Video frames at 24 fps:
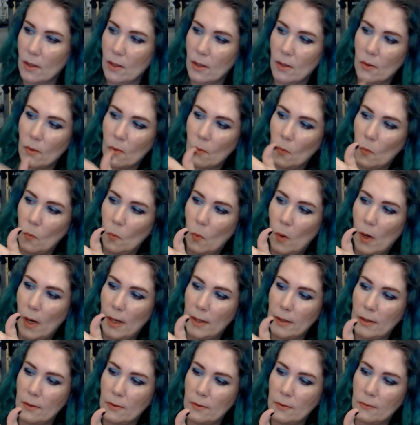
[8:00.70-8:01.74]

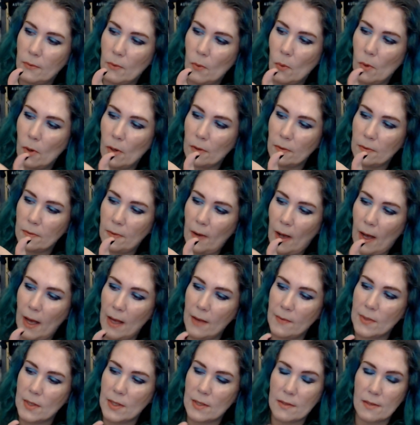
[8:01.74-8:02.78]
one four five
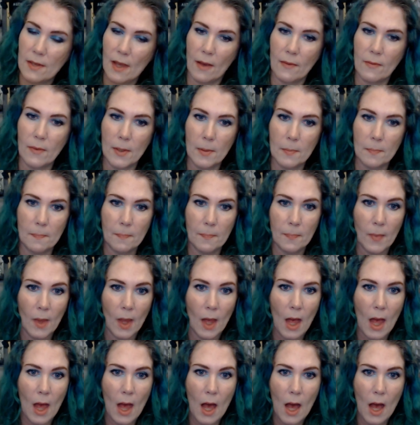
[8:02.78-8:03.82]
and seven
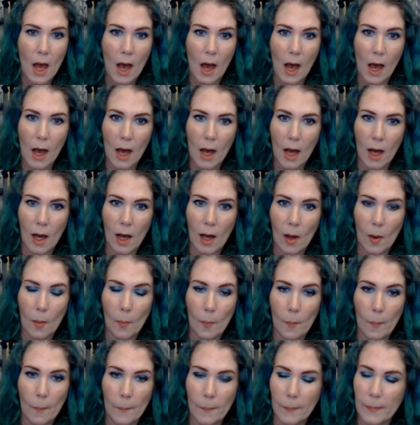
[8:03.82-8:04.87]

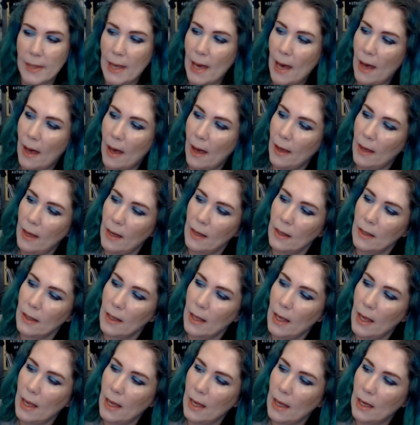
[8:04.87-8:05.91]
um, yeah
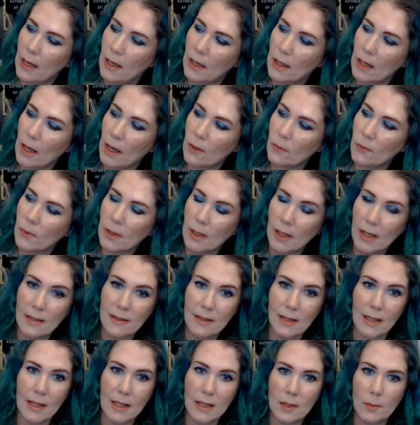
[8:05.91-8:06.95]
and I realized I
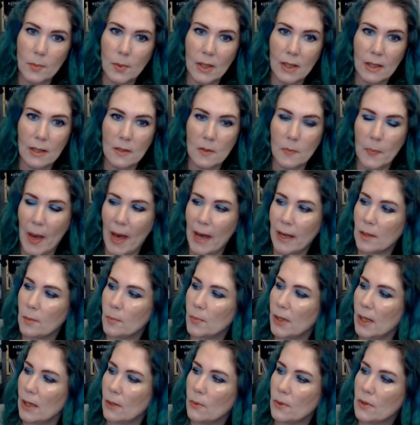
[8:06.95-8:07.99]
need to bring this back and
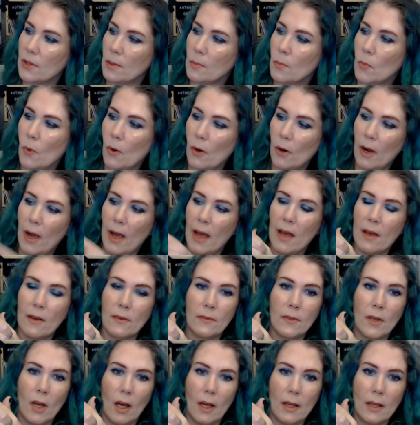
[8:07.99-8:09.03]
play with it more I have
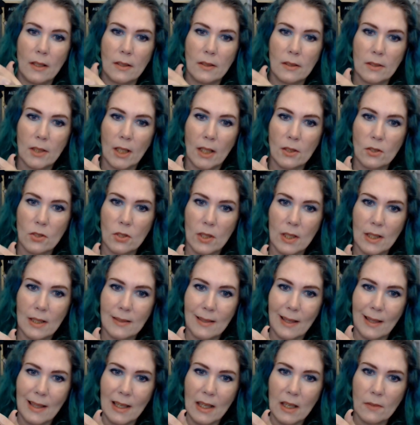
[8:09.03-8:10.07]
not touched these I
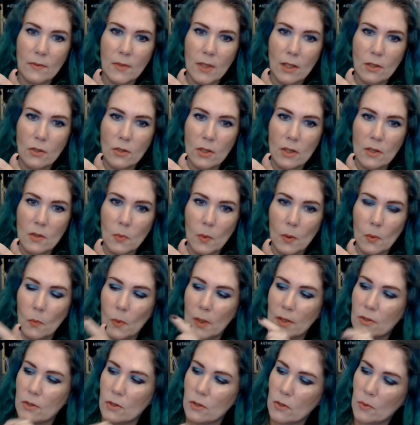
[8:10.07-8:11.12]
think I've touched this one
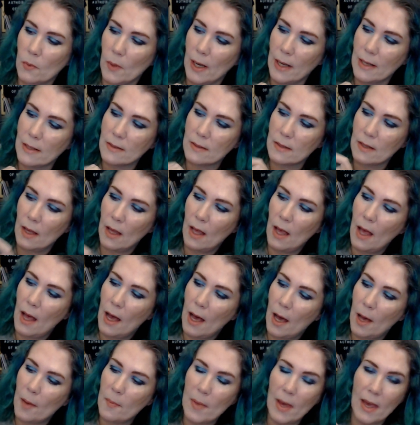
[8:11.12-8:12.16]
once or twice
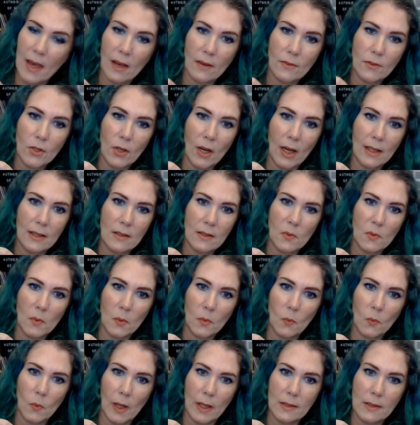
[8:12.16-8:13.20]
I may have tried this one
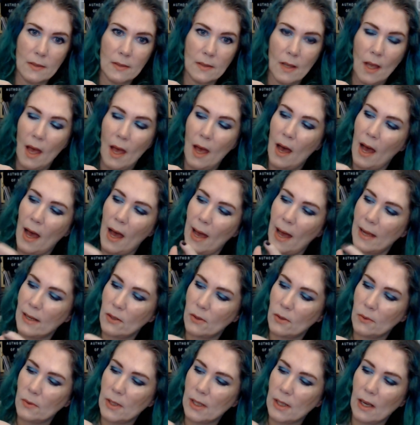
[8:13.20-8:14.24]
once I
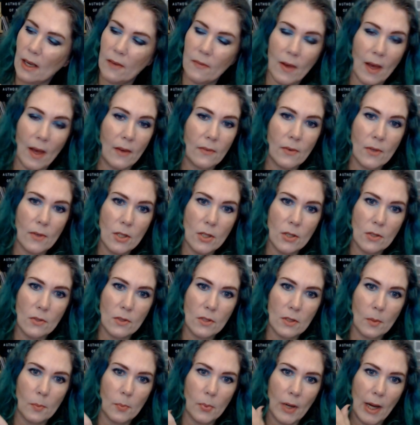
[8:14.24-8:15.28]
don't think I've ever used
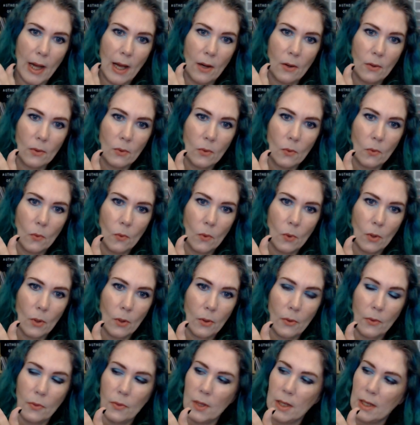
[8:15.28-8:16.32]
the brown or
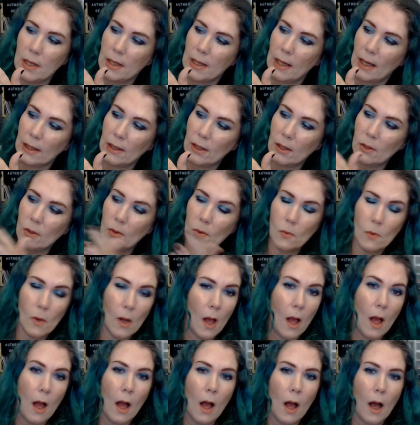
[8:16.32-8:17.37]
the yellow.
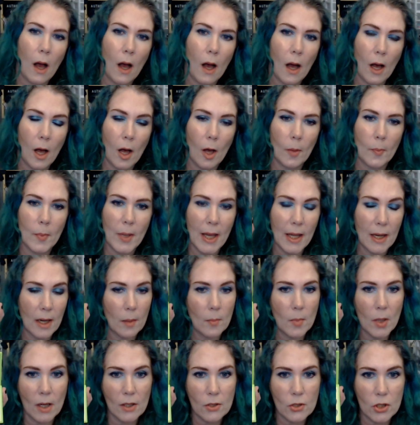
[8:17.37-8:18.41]
Um, and I'm
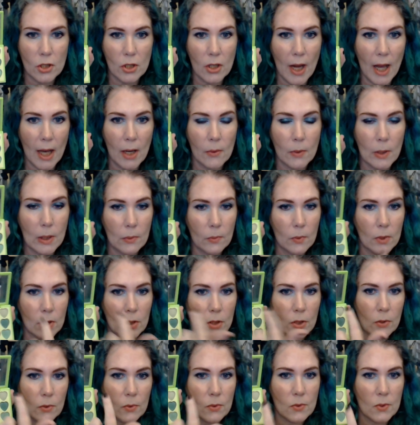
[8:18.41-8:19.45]
not sure how I would
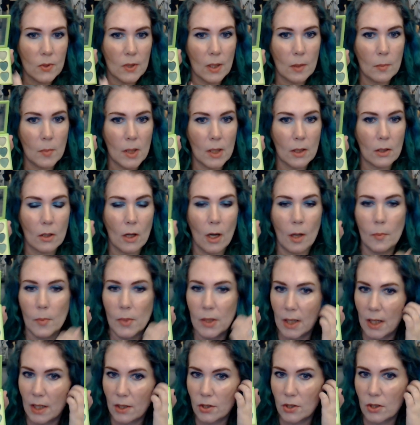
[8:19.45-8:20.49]
use them in
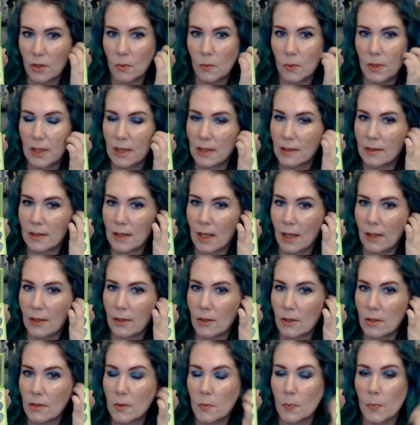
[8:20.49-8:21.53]
combination with these
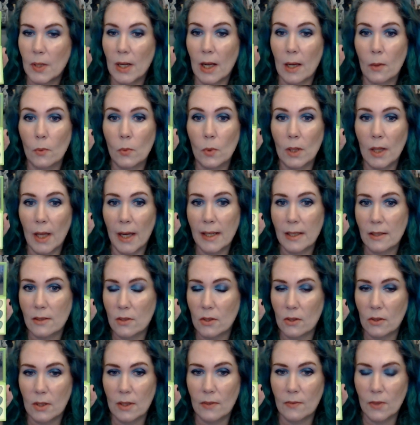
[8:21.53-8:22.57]
colors, but I would like to
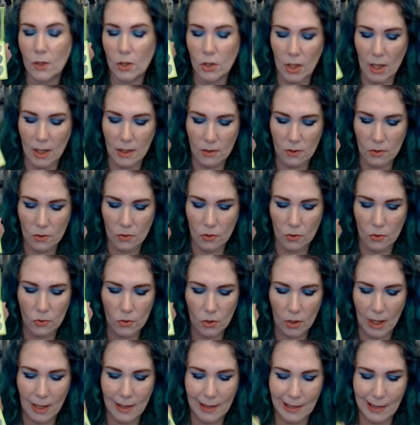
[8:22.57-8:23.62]
give a chance to
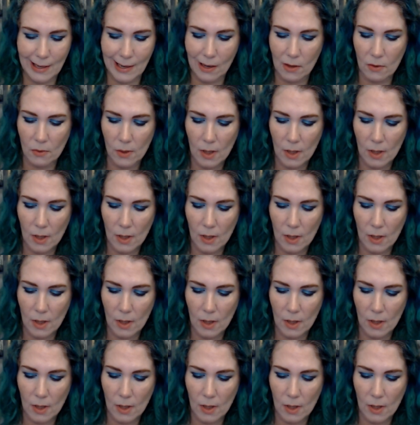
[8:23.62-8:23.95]
try that out.